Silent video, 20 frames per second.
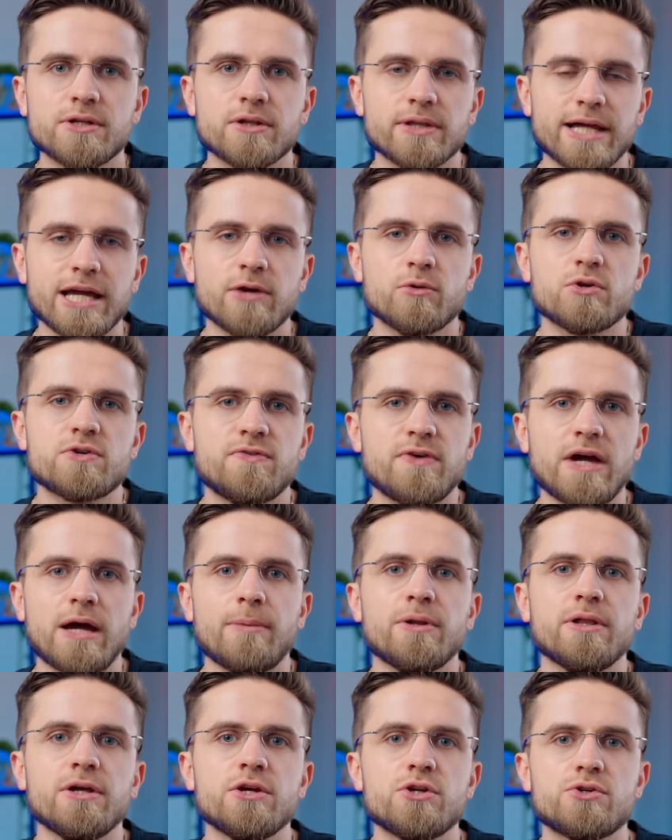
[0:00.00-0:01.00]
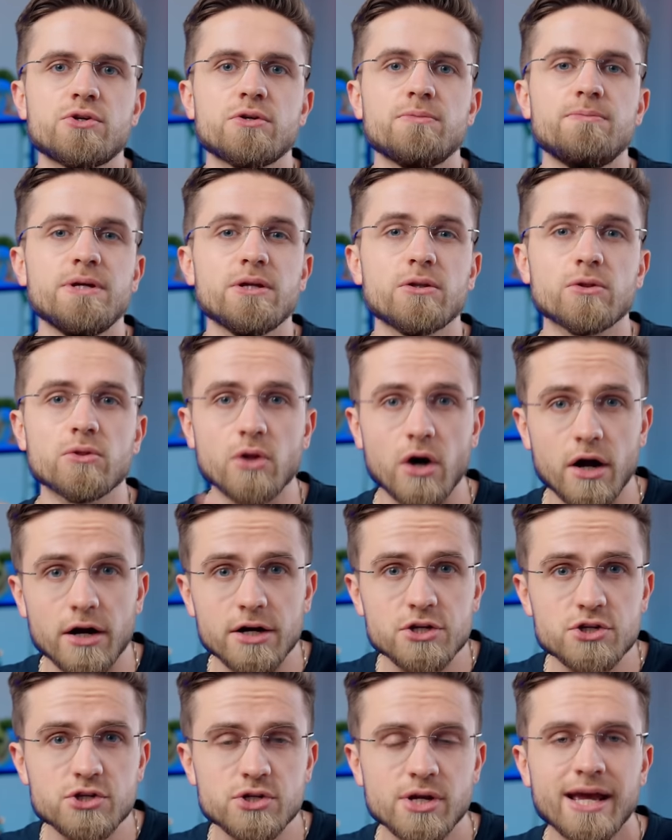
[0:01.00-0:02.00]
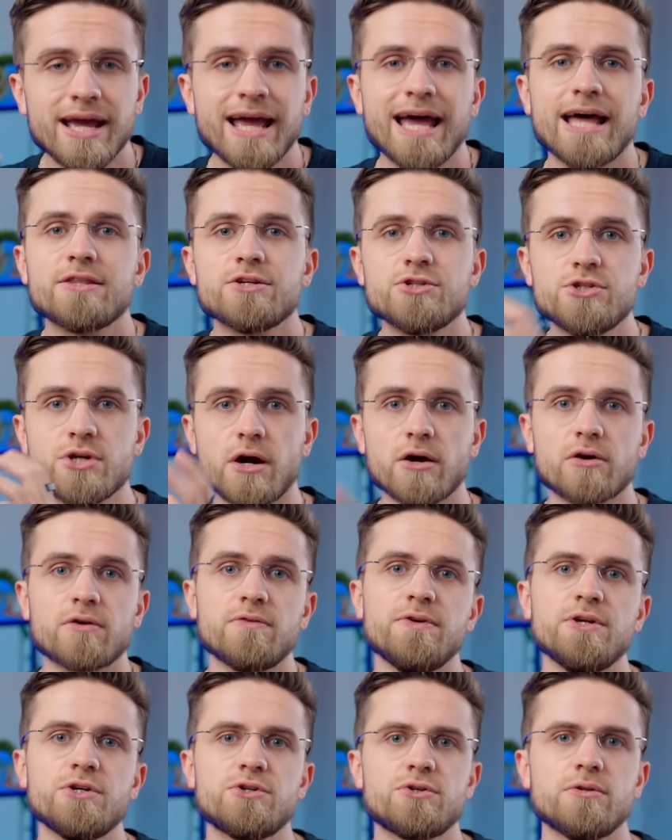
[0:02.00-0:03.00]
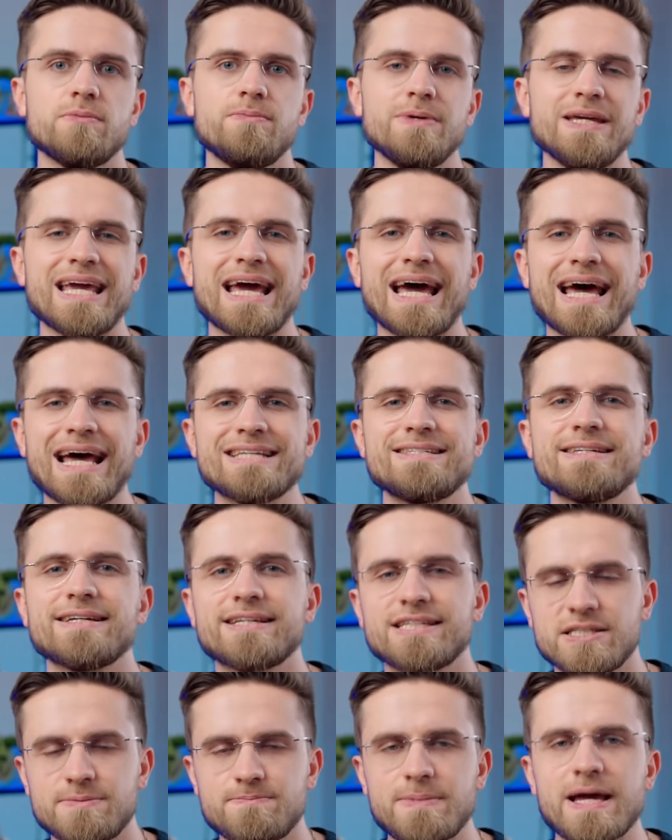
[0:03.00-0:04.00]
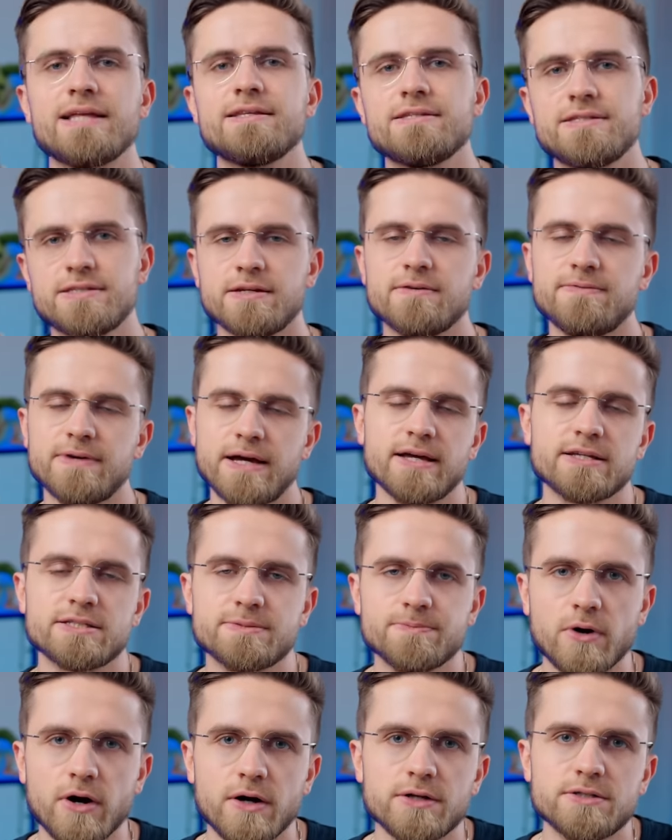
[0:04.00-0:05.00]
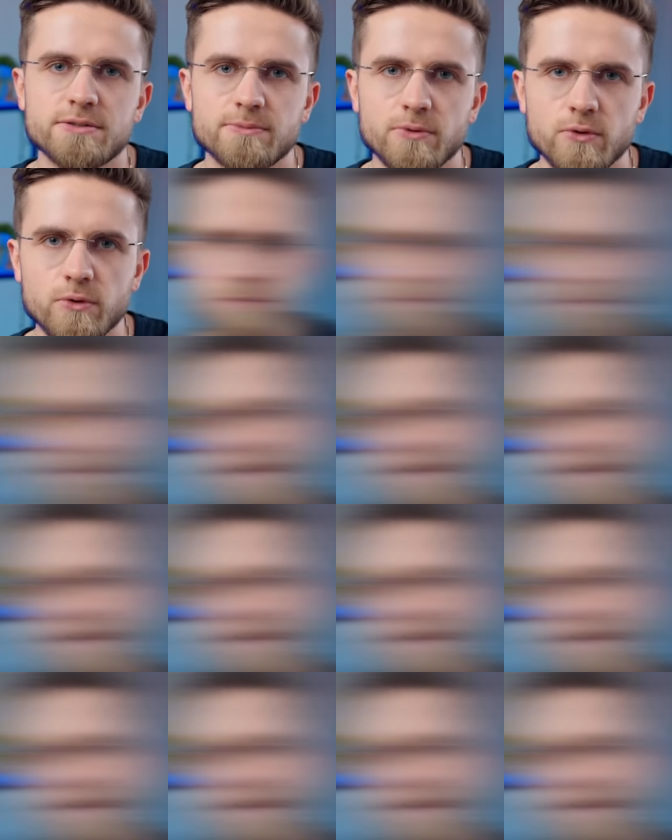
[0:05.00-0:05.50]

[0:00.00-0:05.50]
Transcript: The language family should be large and the geography should be as expansive as possible.